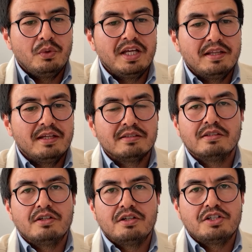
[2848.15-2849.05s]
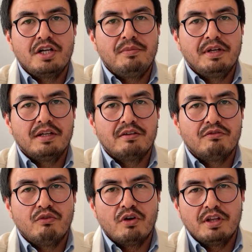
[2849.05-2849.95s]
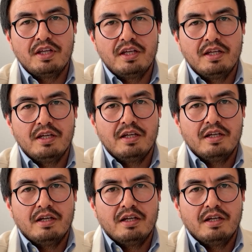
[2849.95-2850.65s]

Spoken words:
way things are shaping for the